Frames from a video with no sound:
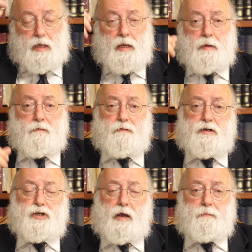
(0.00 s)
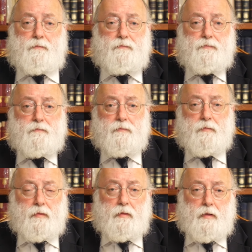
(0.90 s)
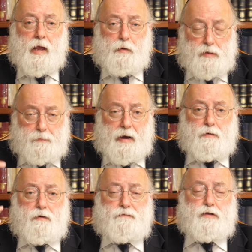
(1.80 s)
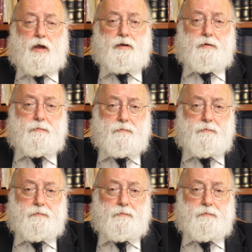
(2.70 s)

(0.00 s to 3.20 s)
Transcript: the name of Hashem and with the power of Torah.